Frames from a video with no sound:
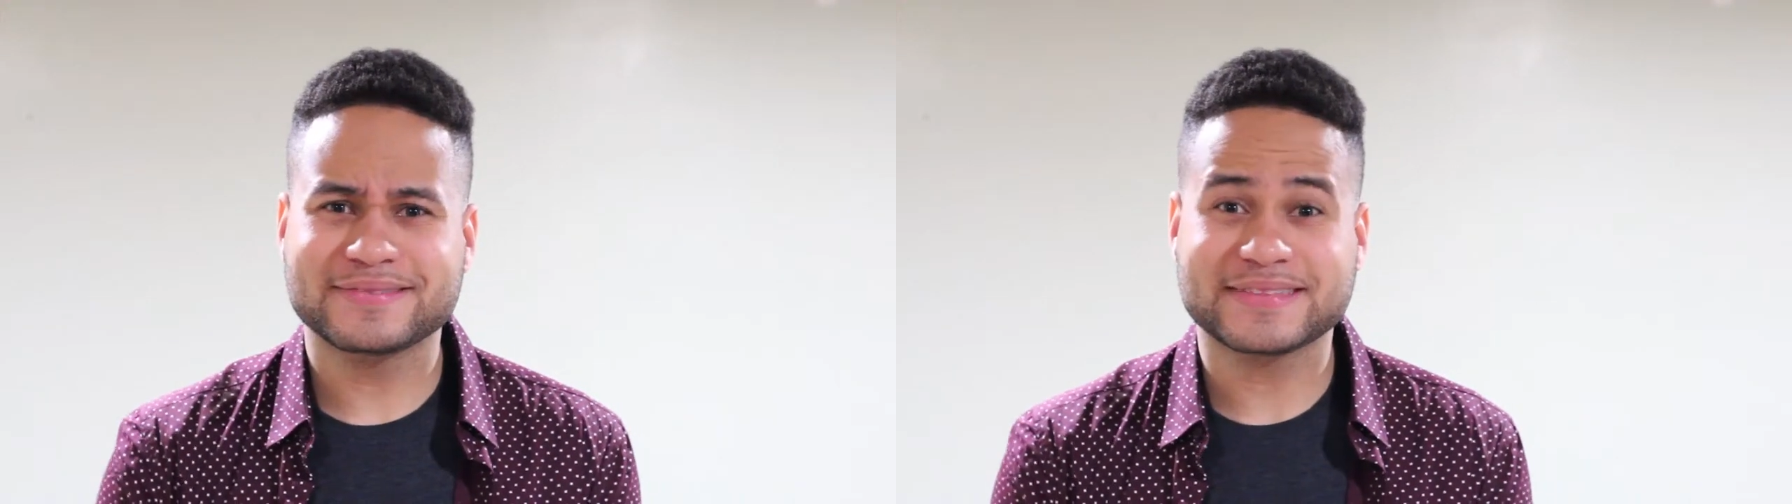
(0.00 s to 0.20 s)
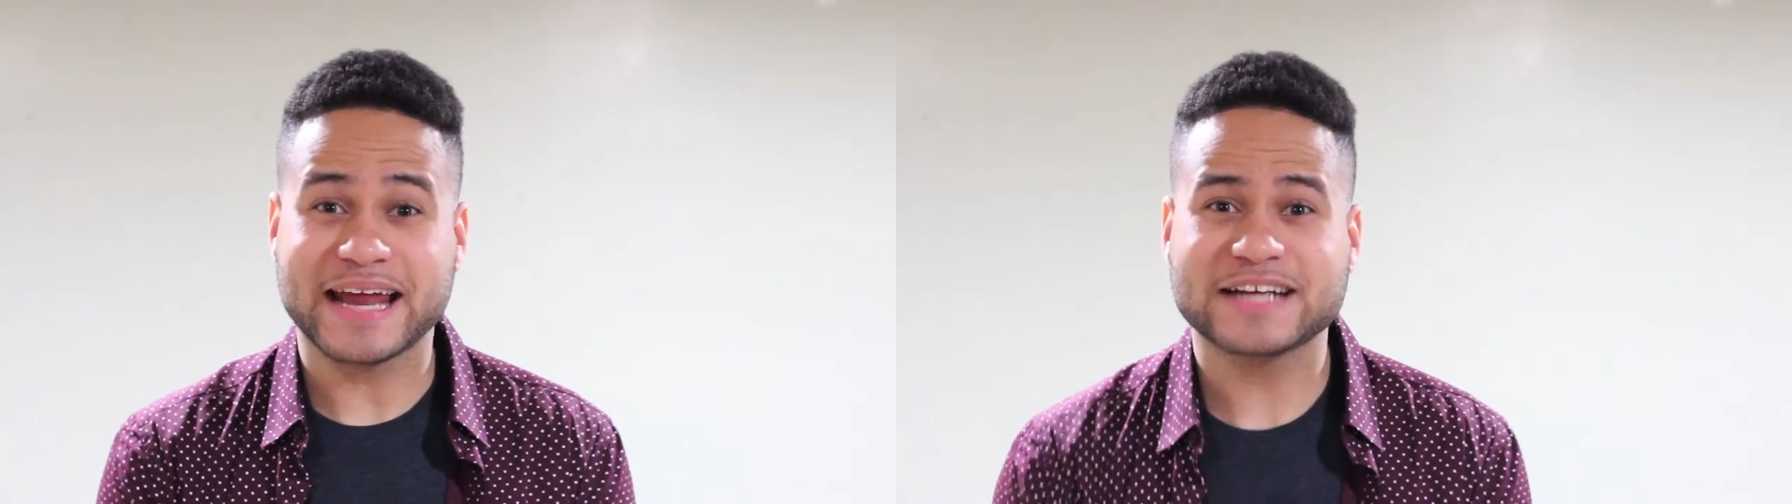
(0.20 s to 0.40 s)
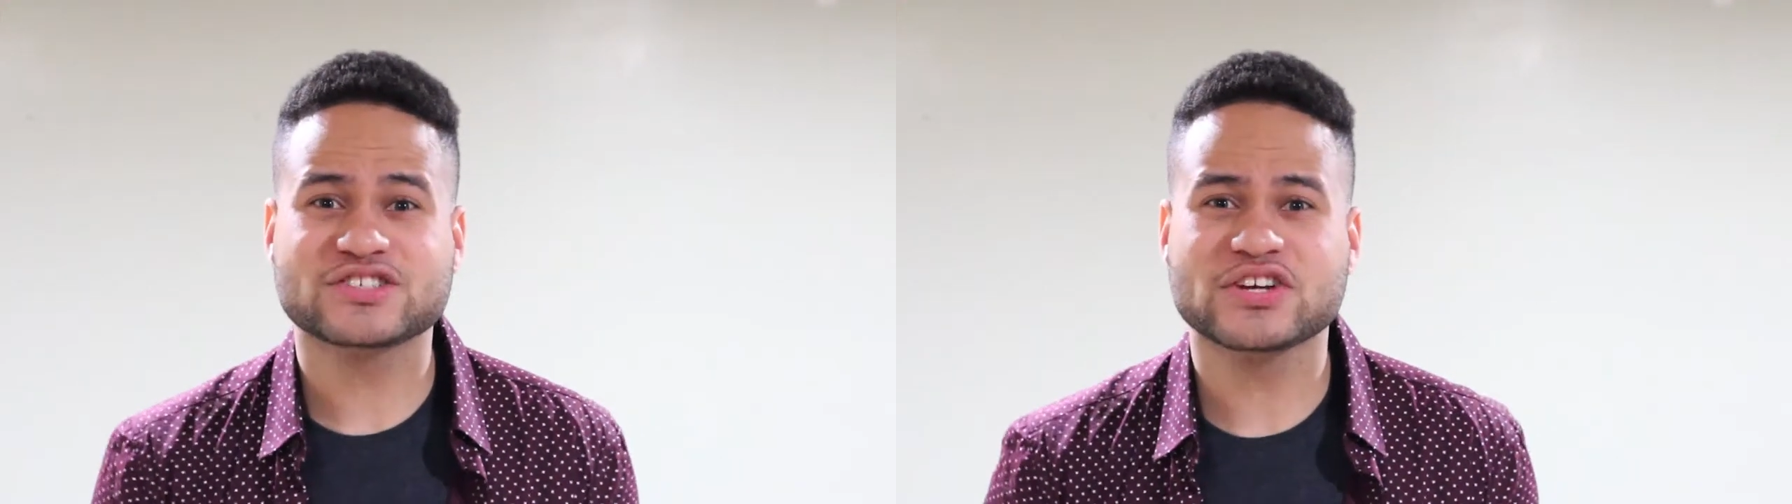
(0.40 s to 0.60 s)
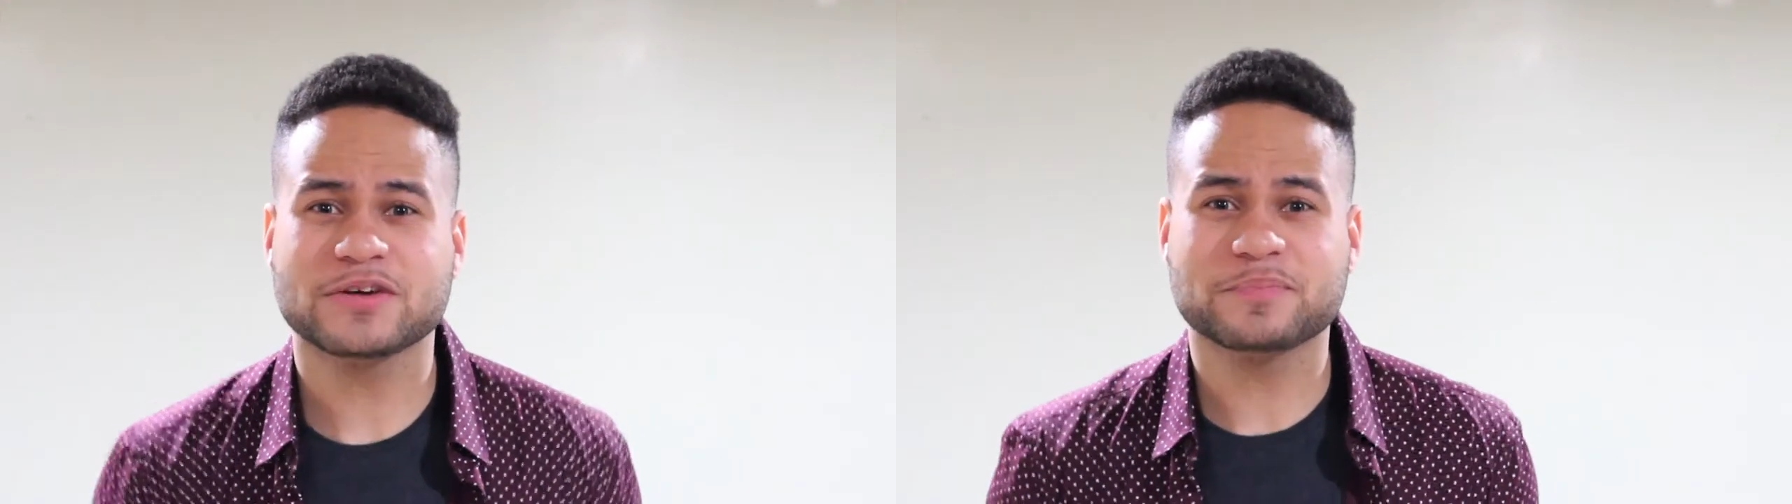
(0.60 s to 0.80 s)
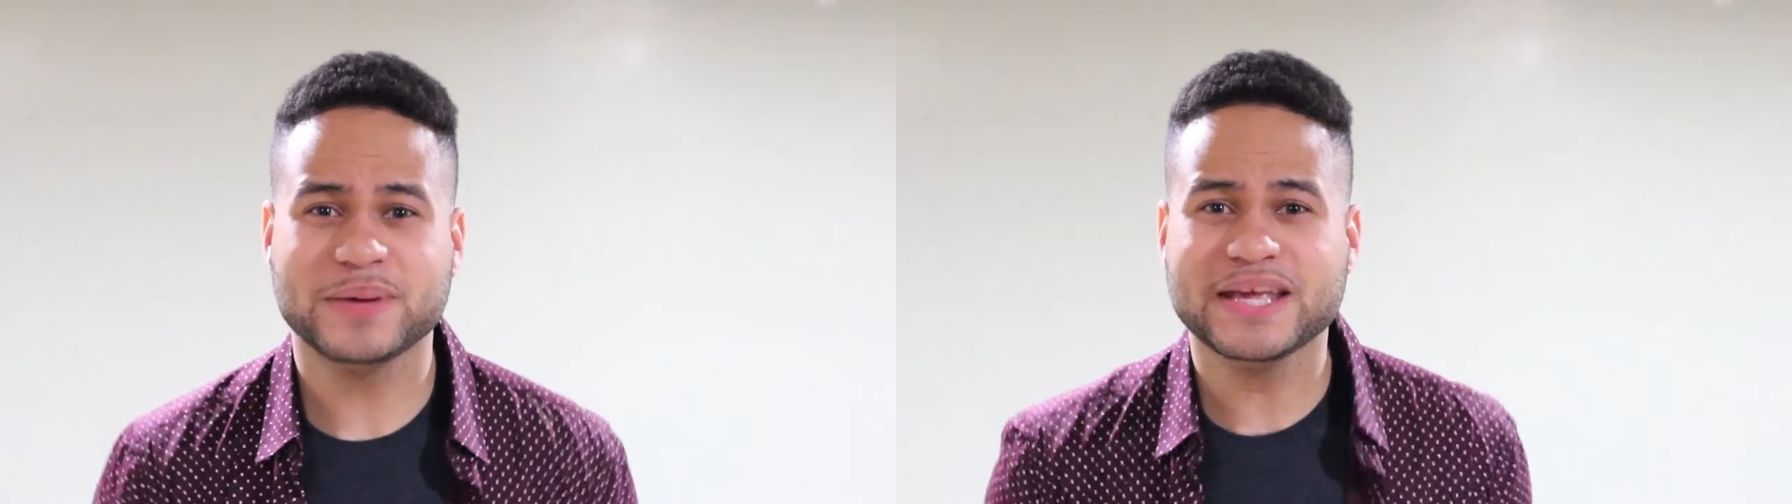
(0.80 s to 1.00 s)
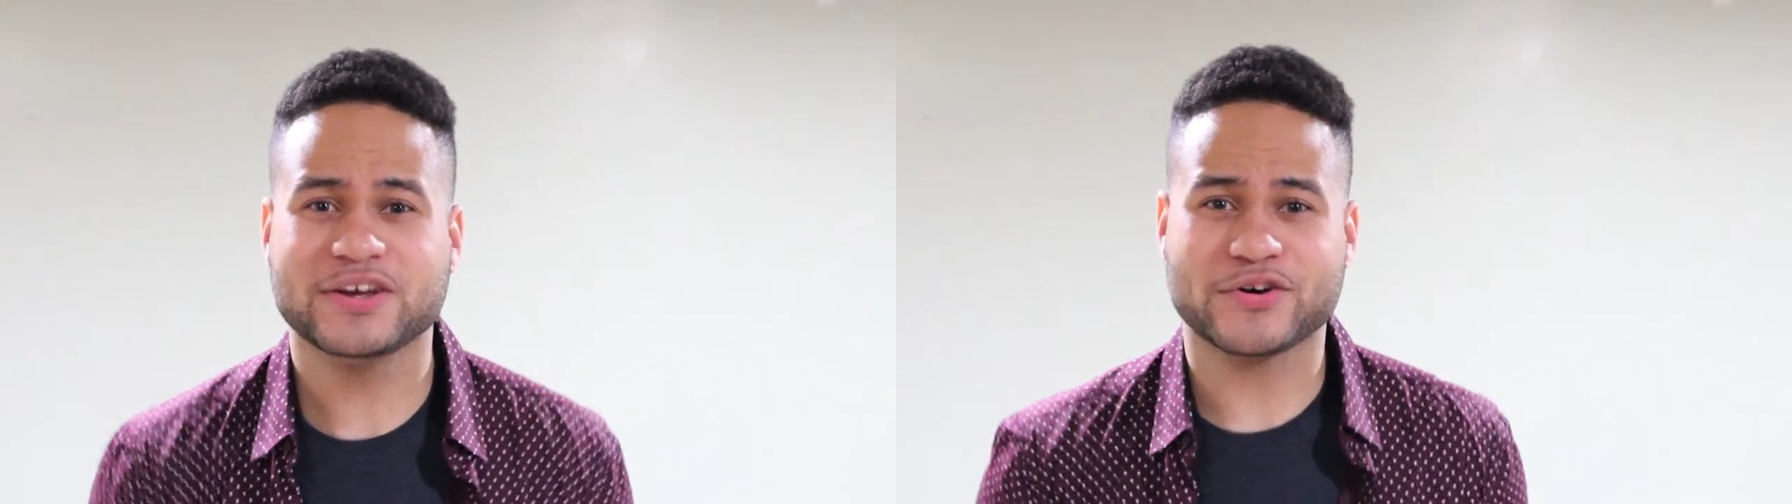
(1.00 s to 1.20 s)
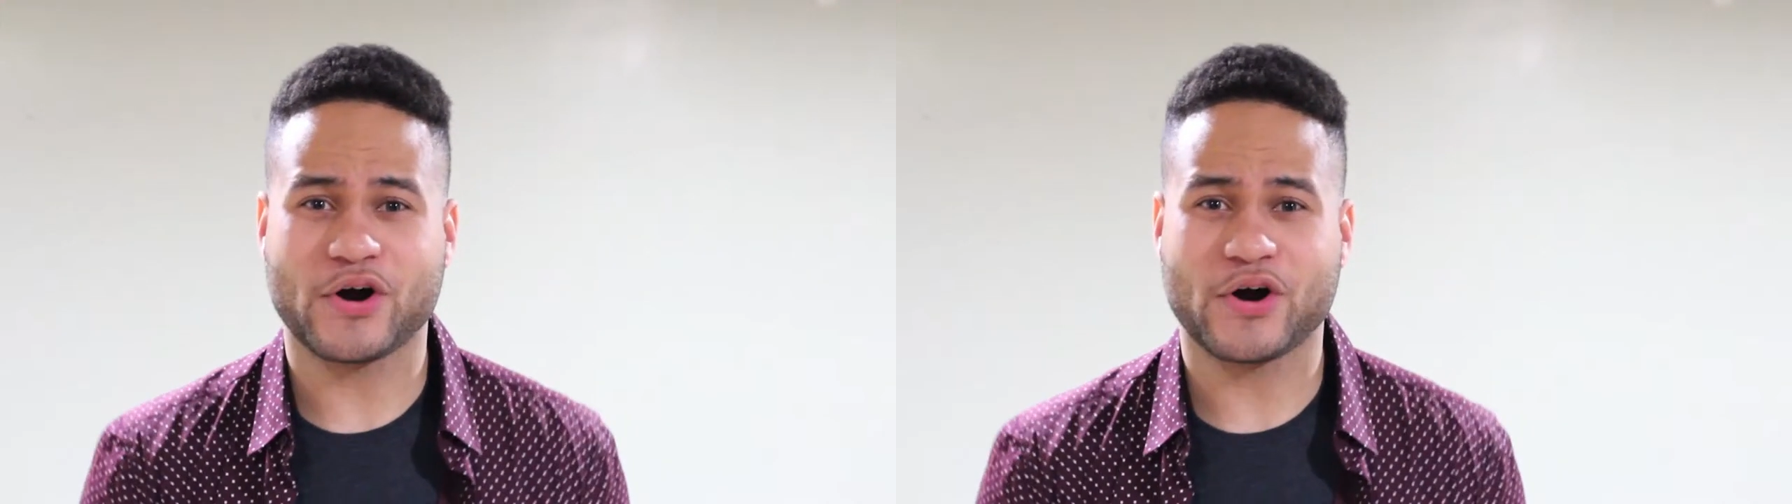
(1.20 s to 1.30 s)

that I shouldn't be here,